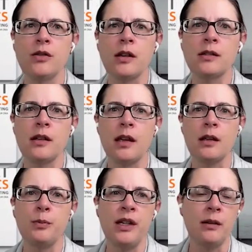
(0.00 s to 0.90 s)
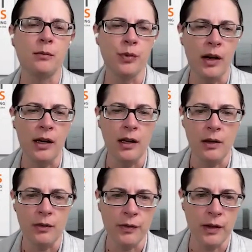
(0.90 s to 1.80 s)
just like being
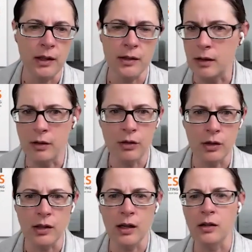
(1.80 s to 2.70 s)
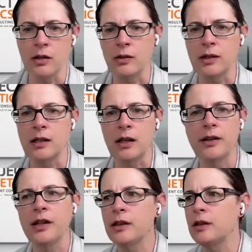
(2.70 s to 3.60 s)
brave is a good characteristic,
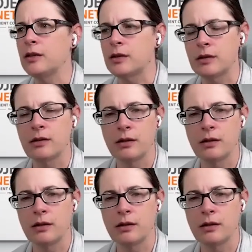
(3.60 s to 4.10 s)
I think there's